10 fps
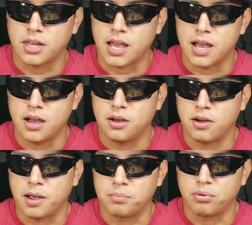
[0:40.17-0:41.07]
how
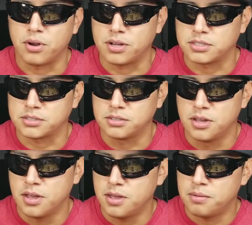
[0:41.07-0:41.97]
I price
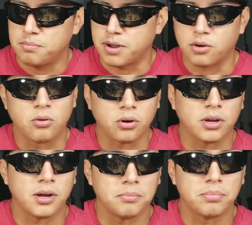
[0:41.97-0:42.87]
my
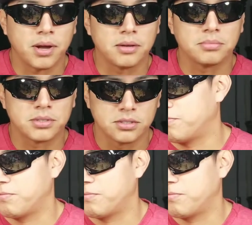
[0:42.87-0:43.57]
corncob pipes.